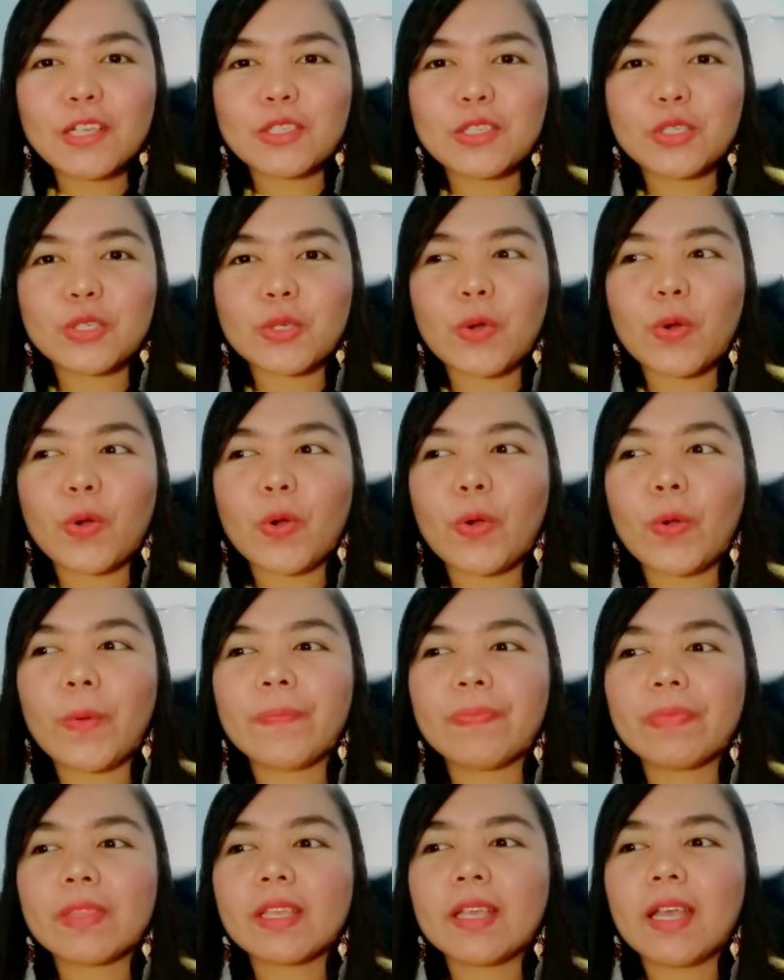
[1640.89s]
So,
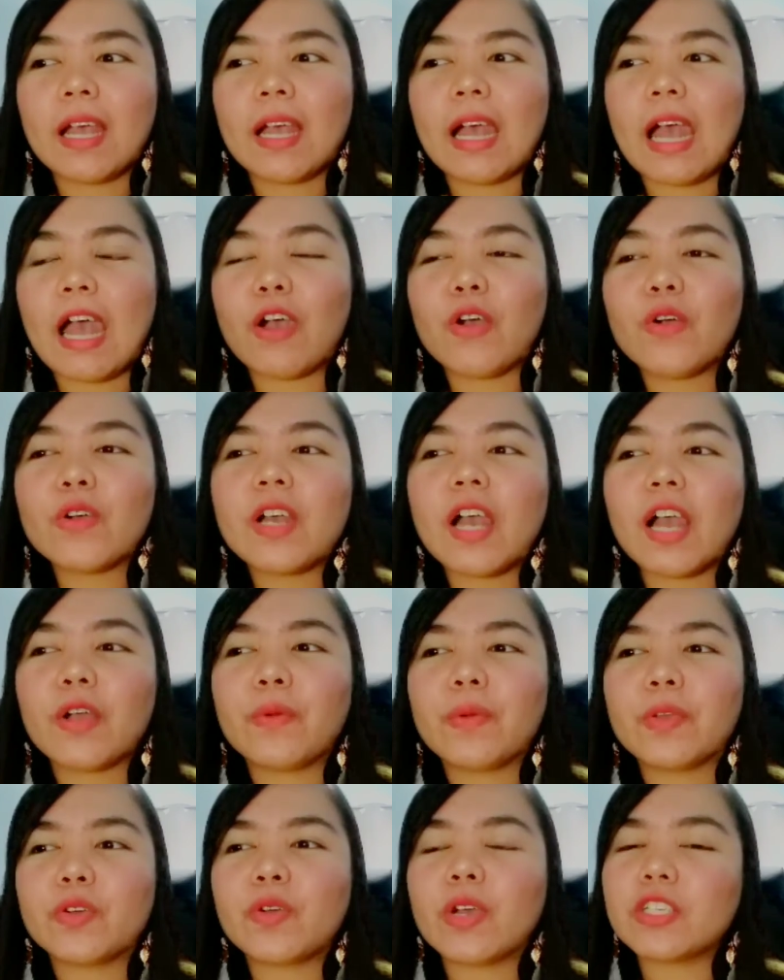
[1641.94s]
ako
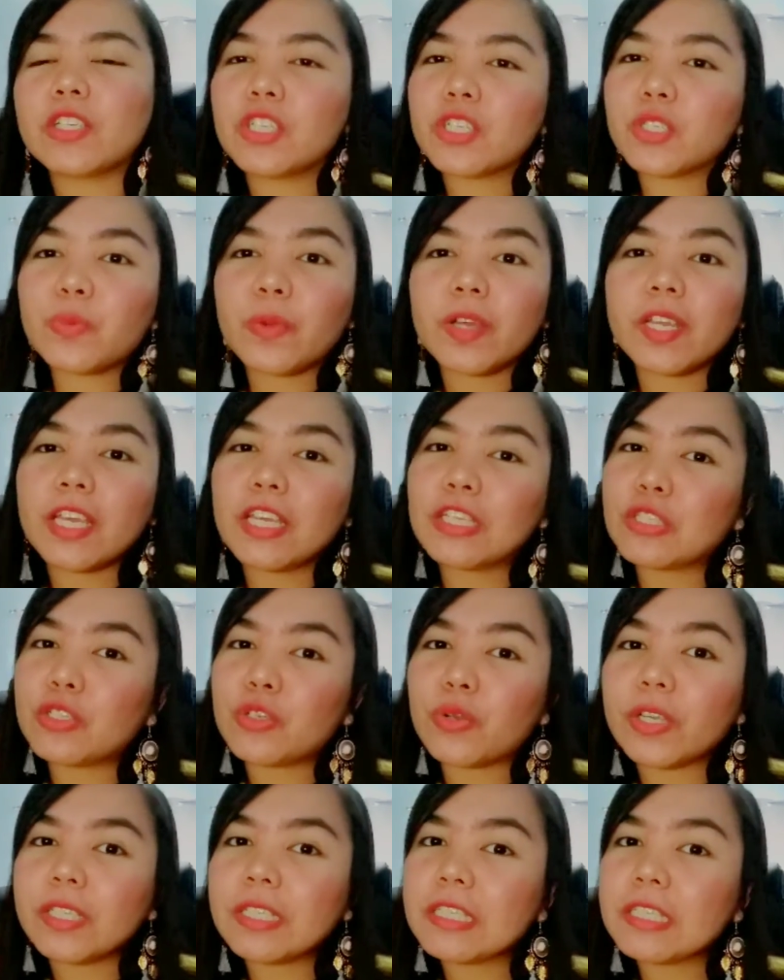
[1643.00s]
gagawin ko, I just wanna
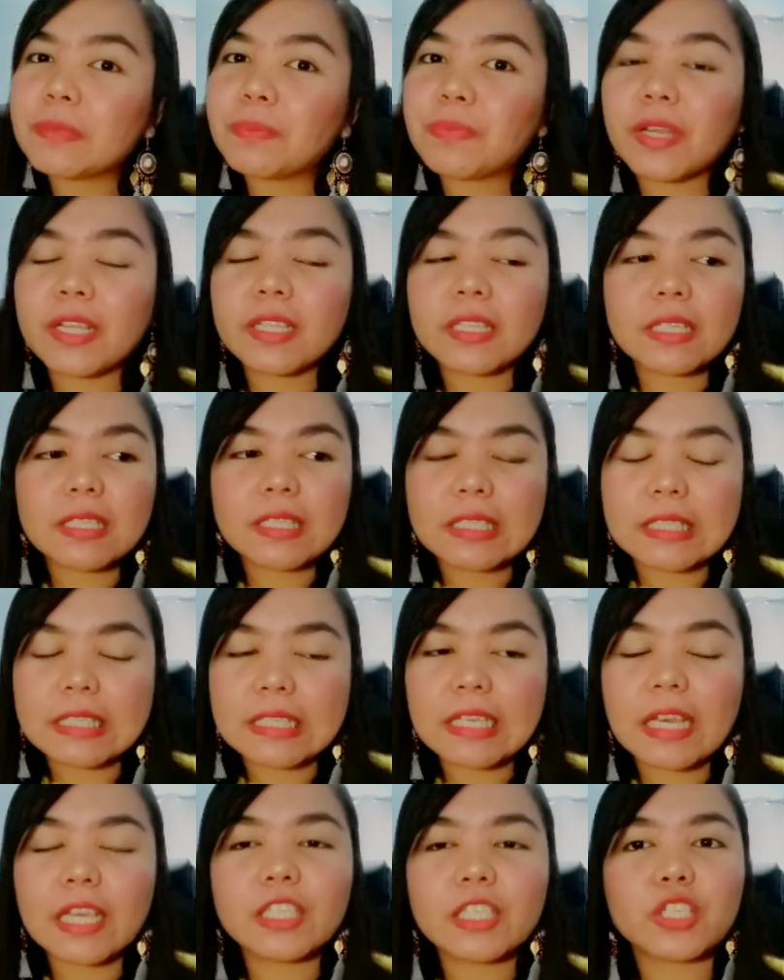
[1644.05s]
enjoy this
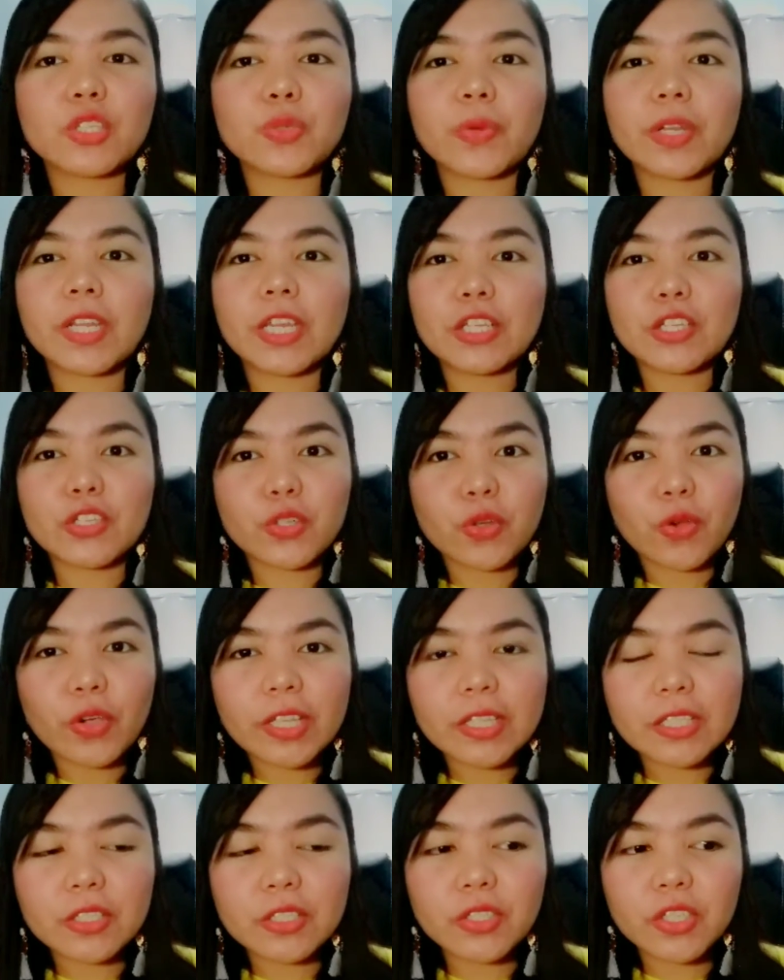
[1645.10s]
pregnancy. I just wanna
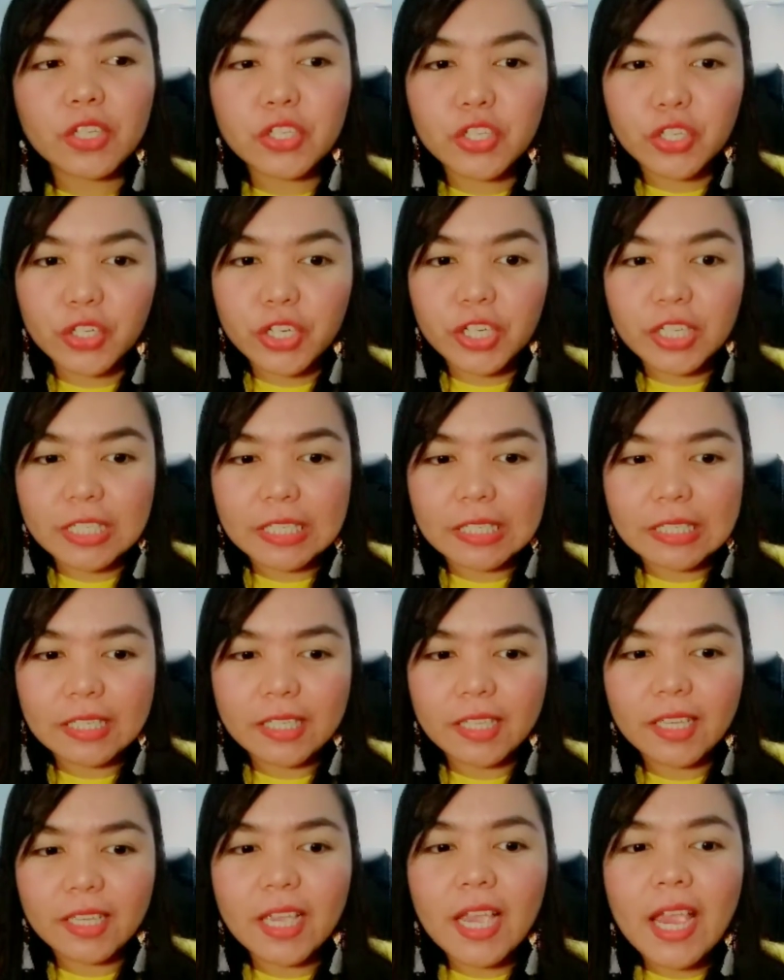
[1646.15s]
enjoy this
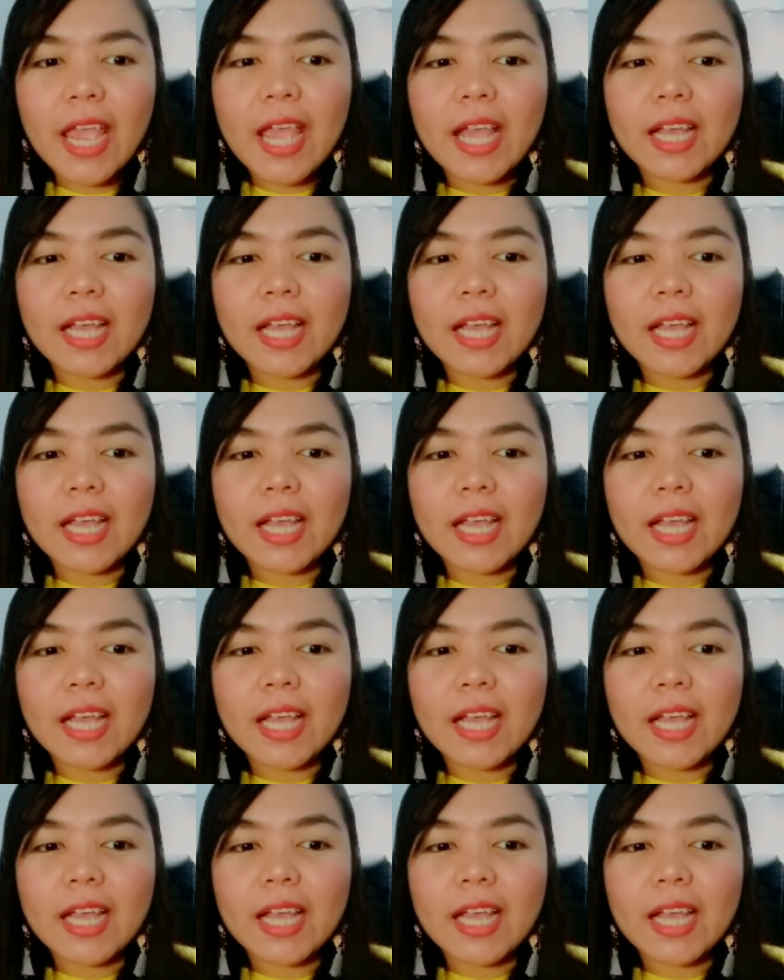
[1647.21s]
journey.